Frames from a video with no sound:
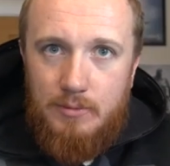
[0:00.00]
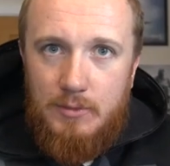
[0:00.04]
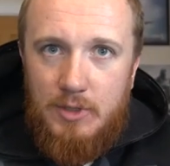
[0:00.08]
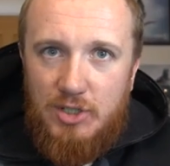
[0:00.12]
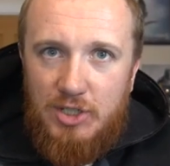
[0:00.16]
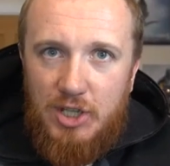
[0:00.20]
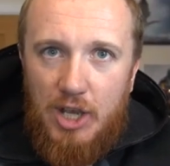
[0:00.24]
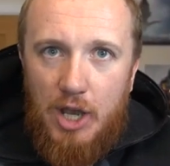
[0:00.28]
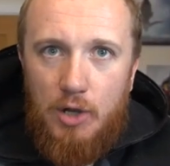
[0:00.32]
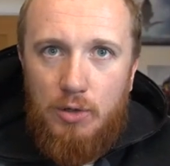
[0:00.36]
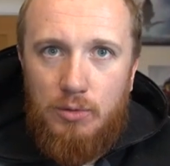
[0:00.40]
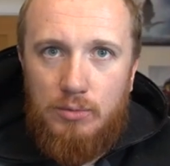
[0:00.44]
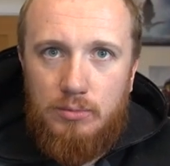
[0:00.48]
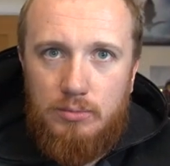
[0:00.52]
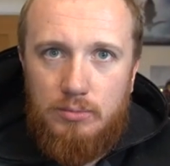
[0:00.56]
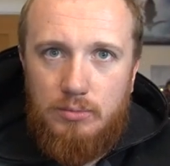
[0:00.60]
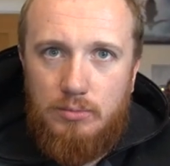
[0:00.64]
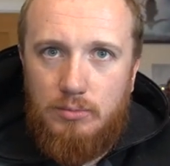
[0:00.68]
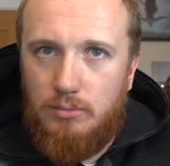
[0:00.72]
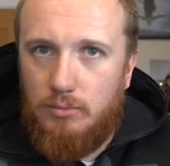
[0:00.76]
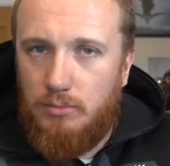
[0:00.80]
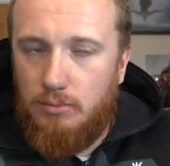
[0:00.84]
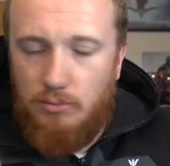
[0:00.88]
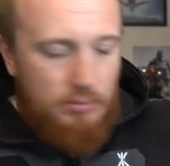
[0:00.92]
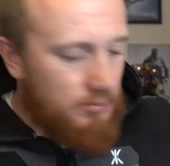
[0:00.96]
So,
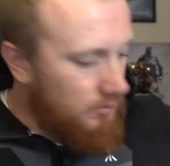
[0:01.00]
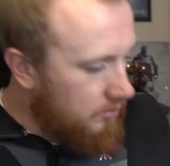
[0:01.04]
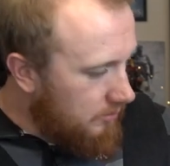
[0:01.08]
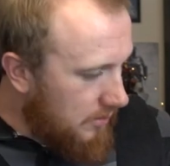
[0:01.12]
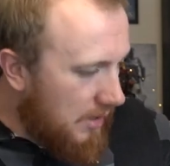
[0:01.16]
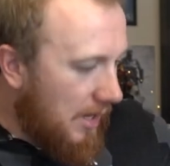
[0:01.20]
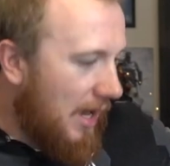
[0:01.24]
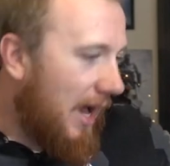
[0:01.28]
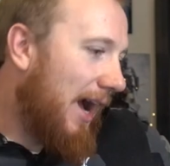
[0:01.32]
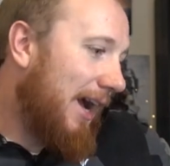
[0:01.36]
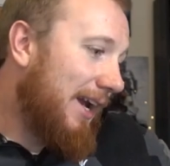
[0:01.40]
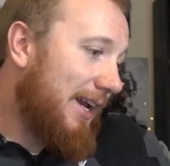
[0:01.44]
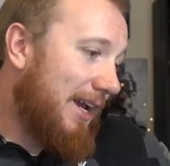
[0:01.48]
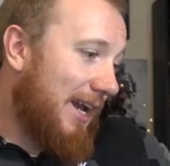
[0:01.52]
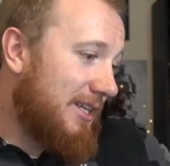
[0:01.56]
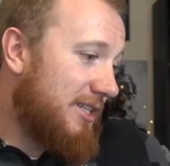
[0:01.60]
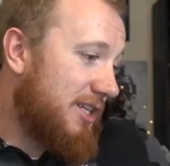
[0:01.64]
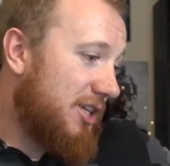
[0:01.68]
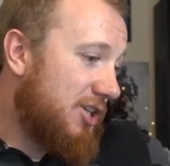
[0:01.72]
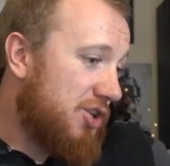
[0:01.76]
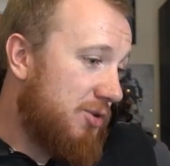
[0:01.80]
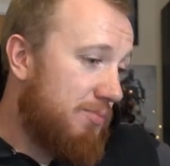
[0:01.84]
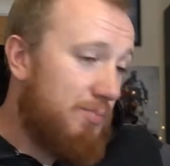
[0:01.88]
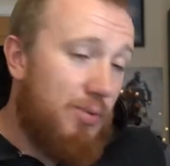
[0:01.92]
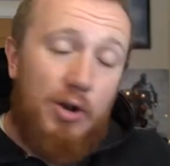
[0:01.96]
I guess
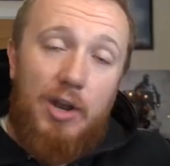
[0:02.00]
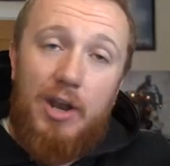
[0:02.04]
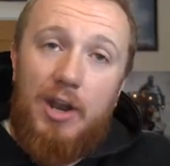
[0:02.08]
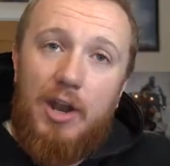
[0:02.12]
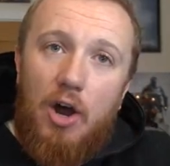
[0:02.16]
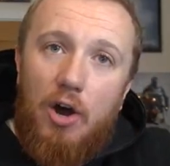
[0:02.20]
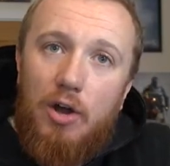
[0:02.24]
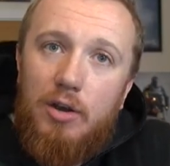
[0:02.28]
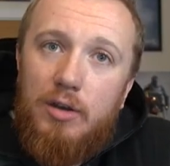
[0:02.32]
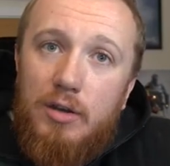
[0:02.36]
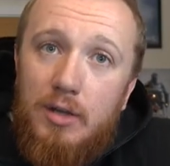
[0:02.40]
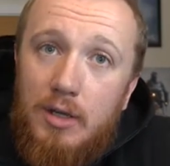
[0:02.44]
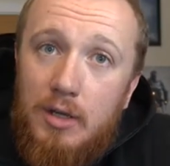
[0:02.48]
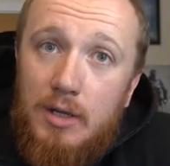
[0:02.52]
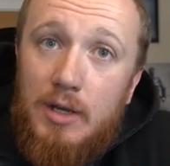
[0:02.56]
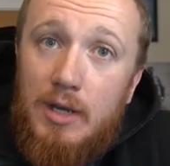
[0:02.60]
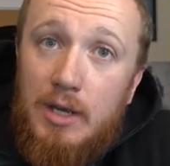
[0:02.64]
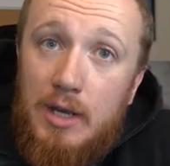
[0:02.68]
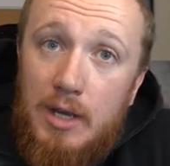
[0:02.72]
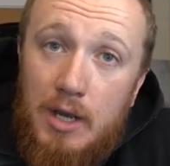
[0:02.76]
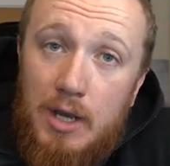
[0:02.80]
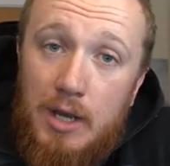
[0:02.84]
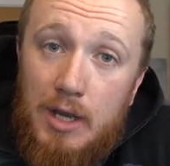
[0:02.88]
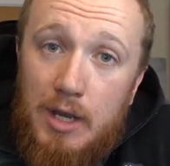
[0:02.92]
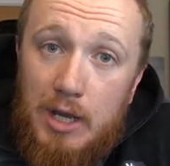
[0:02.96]
I should put it on
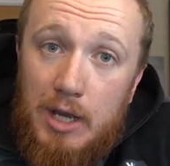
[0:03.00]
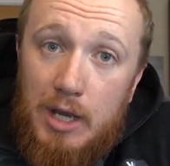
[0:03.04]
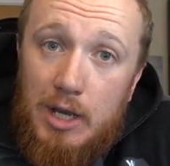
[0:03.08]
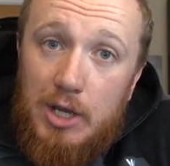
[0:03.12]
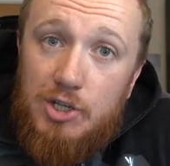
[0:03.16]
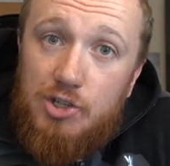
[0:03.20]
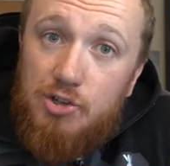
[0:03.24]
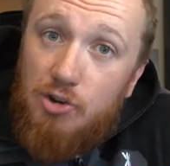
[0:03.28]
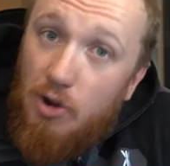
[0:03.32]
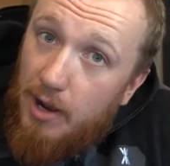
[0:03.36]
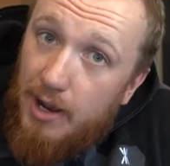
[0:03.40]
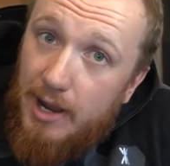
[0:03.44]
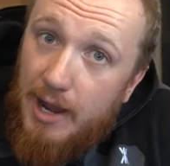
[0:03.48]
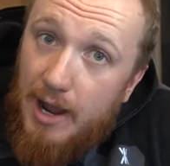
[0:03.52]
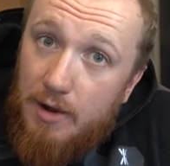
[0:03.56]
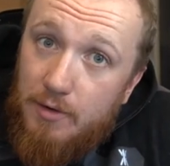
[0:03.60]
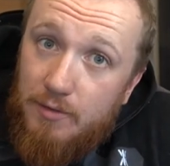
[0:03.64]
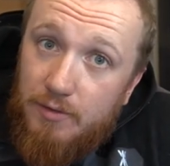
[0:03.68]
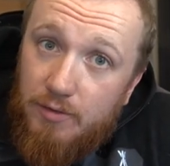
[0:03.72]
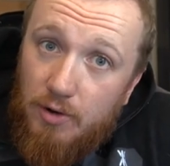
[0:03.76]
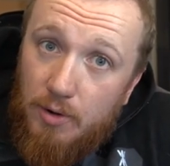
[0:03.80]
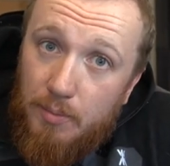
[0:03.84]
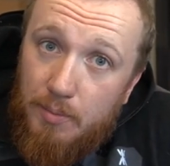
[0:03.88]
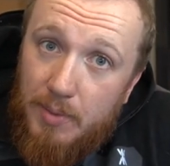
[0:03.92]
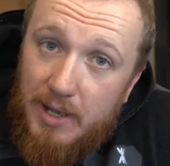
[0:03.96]
try it
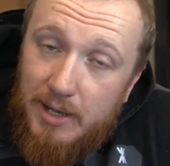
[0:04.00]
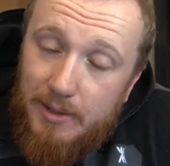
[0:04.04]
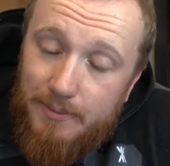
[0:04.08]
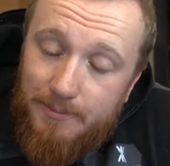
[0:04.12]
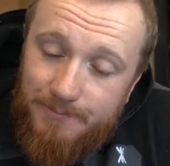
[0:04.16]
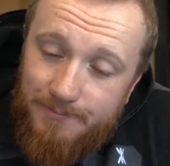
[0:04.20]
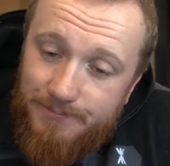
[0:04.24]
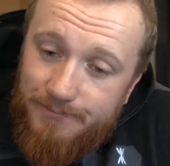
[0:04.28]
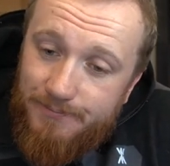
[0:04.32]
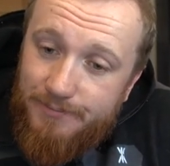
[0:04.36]
out for a bit,